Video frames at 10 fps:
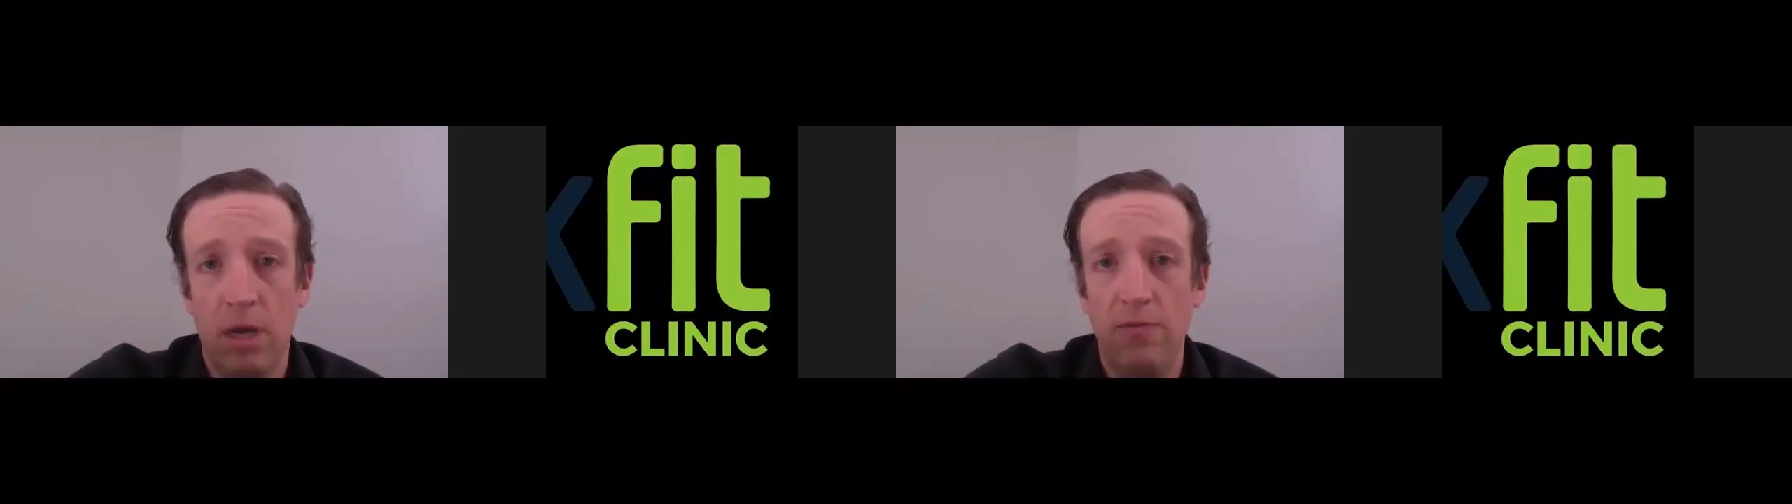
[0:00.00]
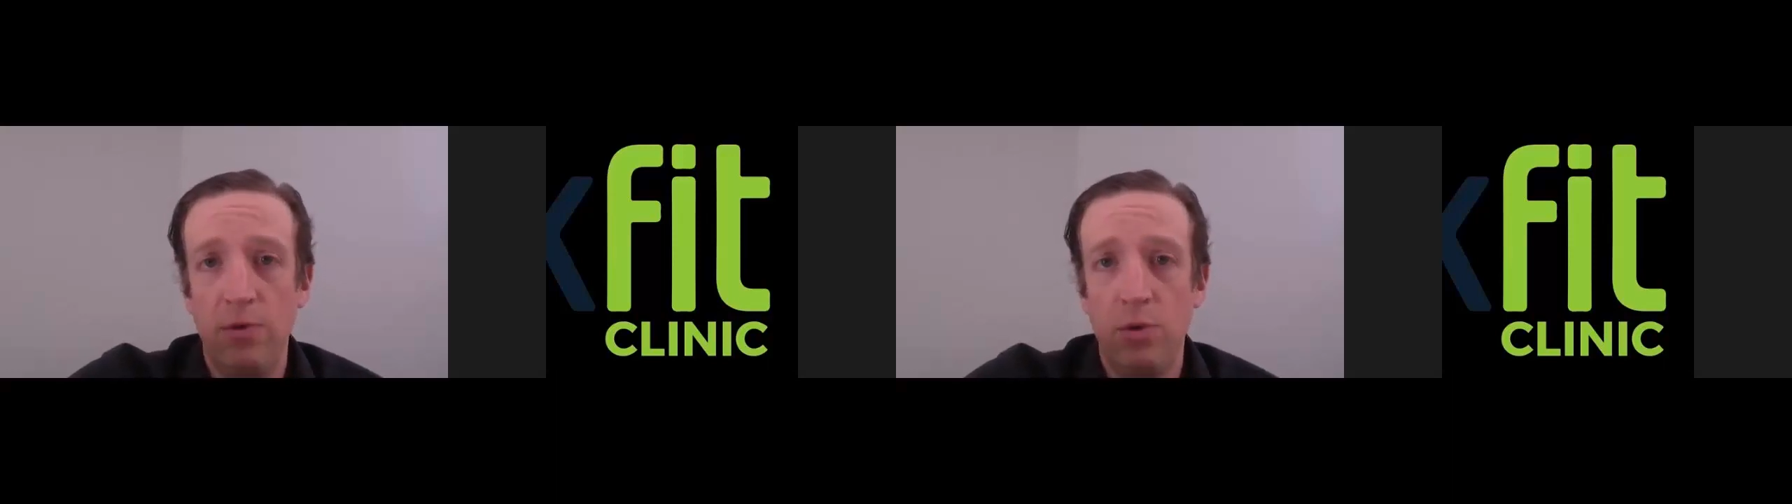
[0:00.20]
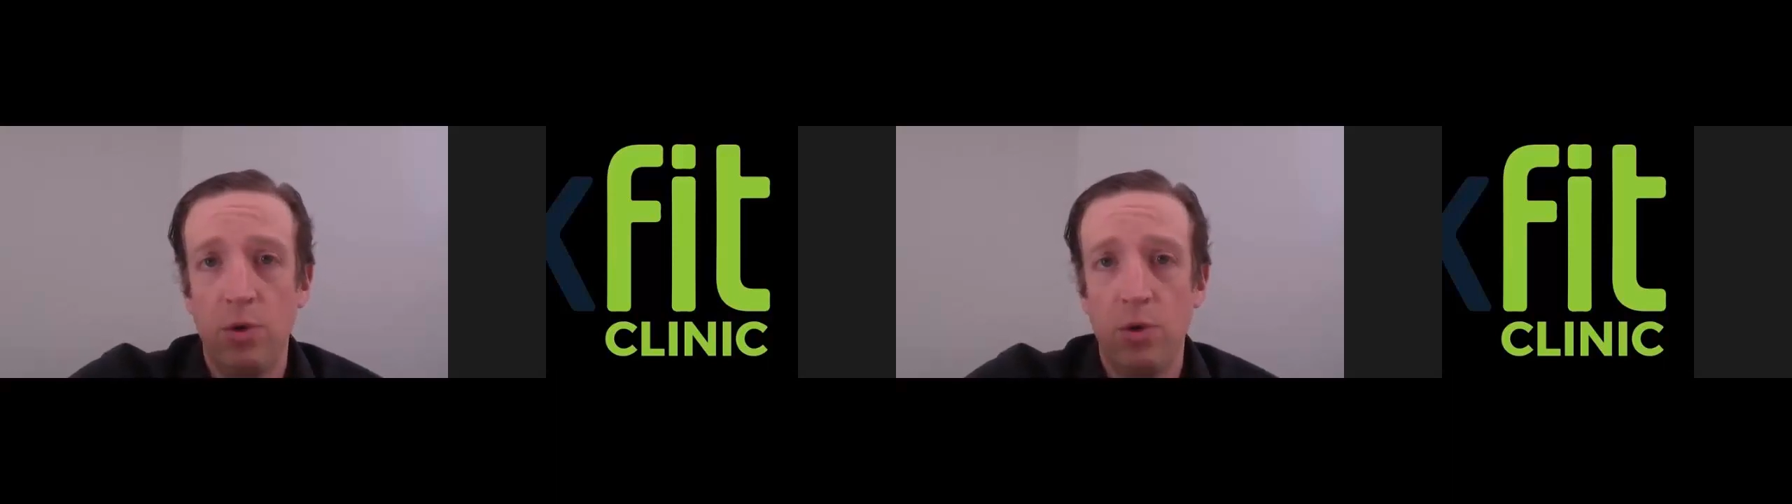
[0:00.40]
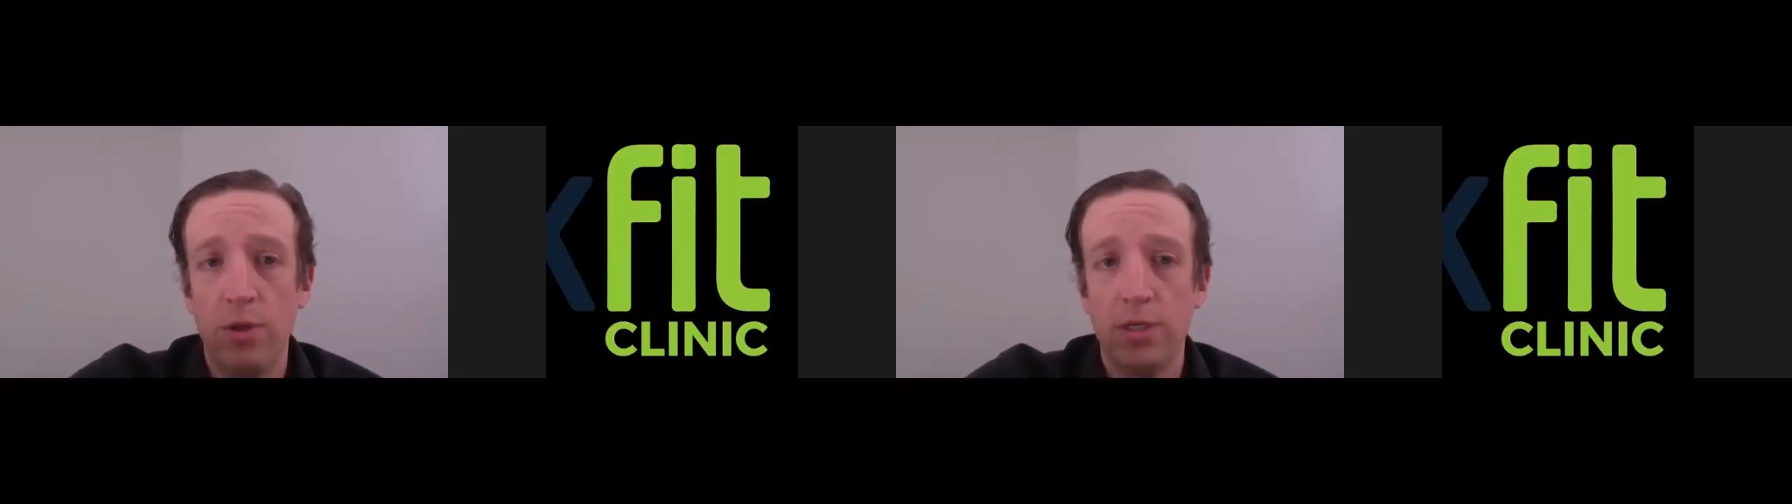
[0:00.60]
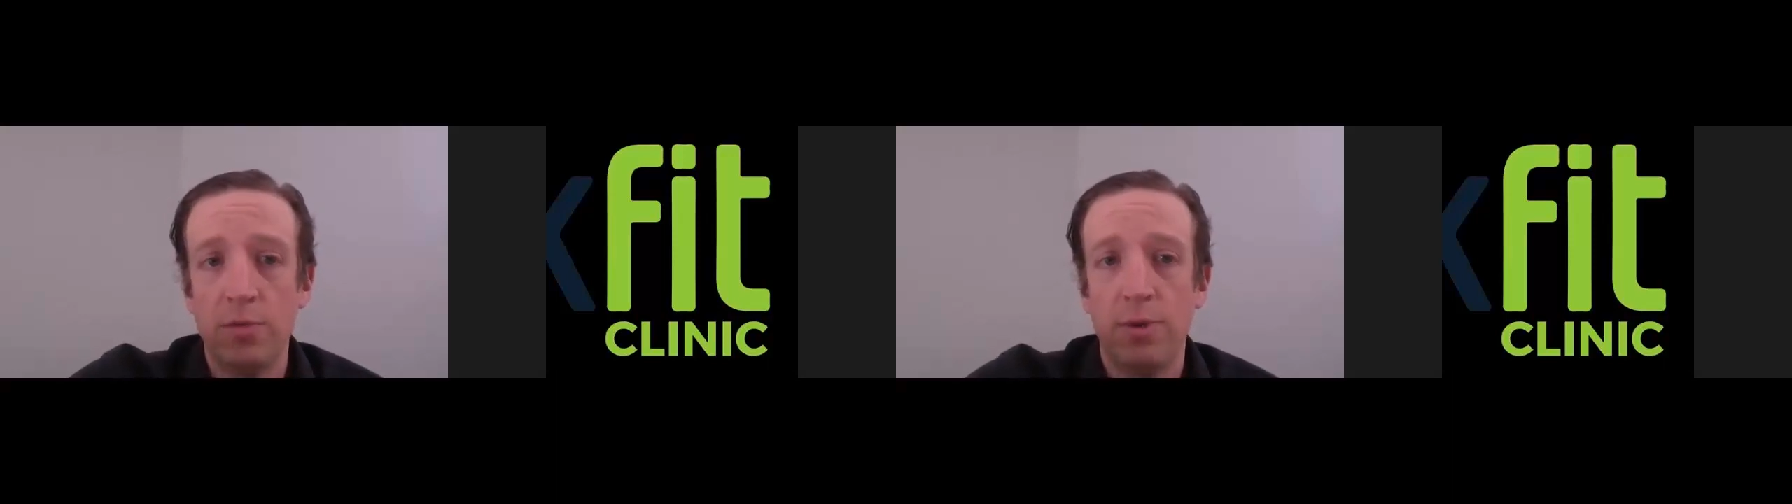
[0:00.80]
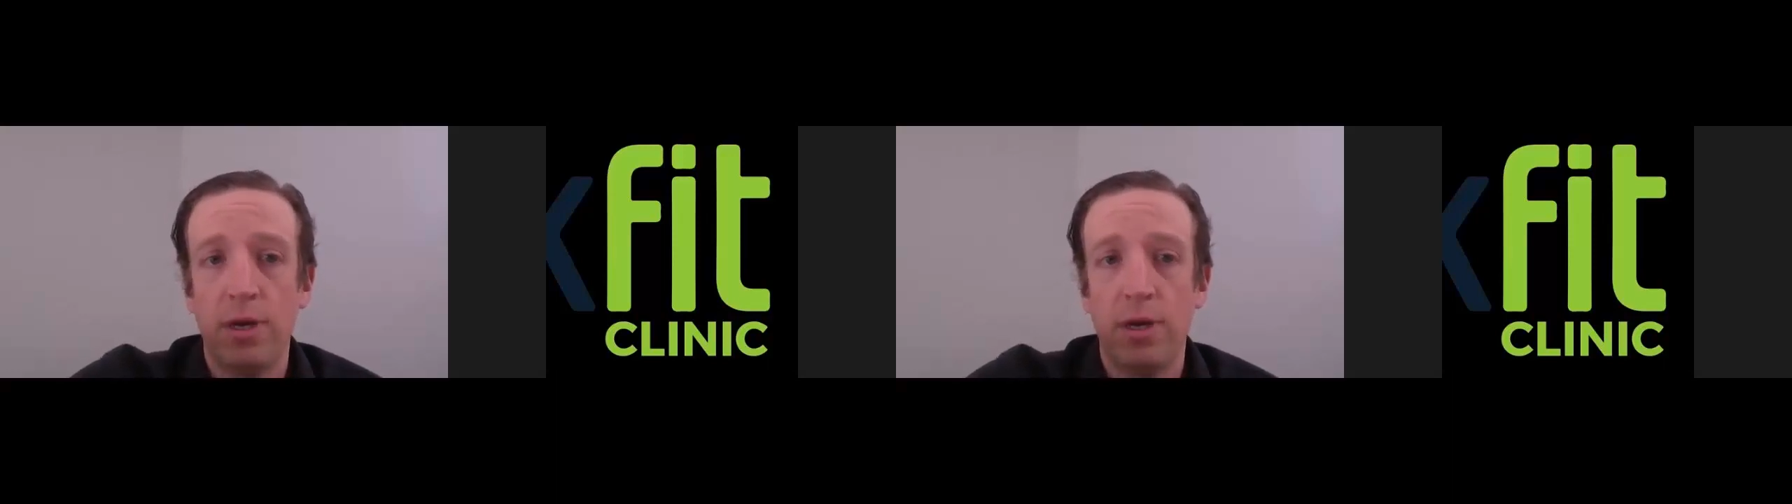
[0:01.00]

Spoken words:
many of you know this,